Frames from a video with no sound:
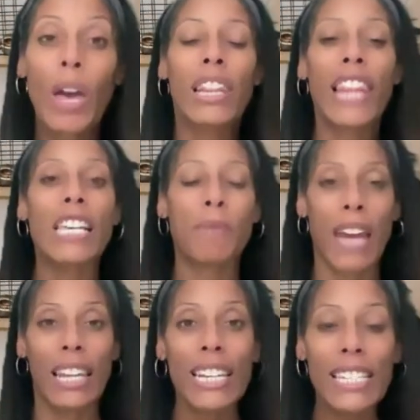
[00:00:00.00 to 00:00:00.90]
Last but
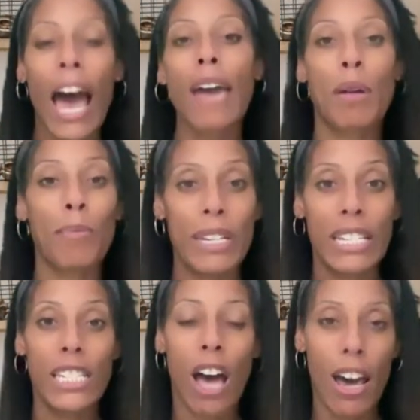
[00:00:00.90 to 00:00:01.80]
not least, I am a
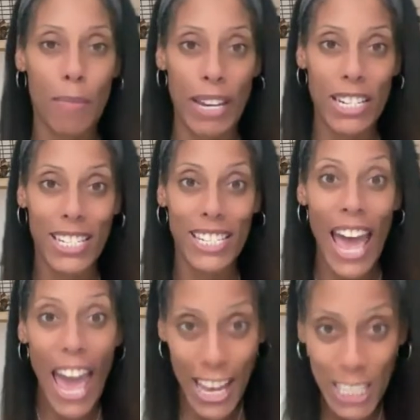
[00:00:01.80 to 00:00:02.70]
business automations
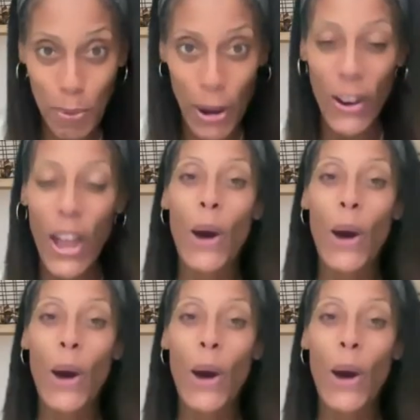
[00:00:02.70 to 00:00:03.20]
expert.